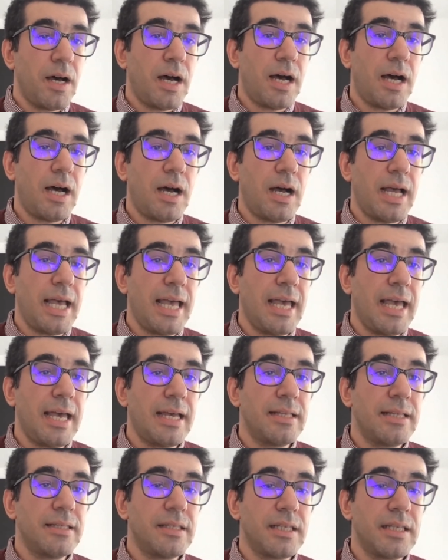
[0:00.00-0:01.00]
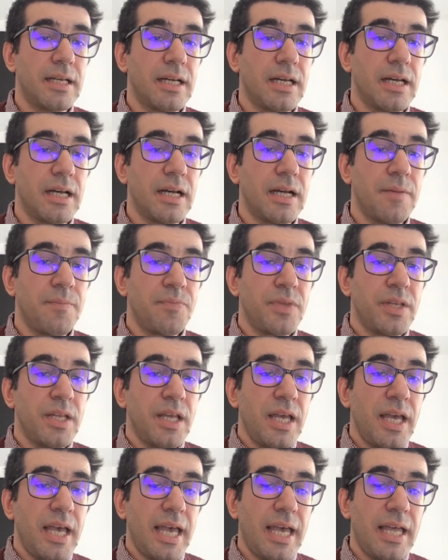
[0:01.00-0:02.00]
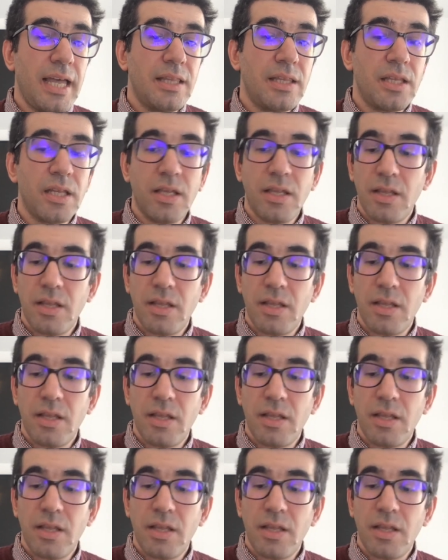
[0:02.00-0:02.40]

Uh, and, uh, and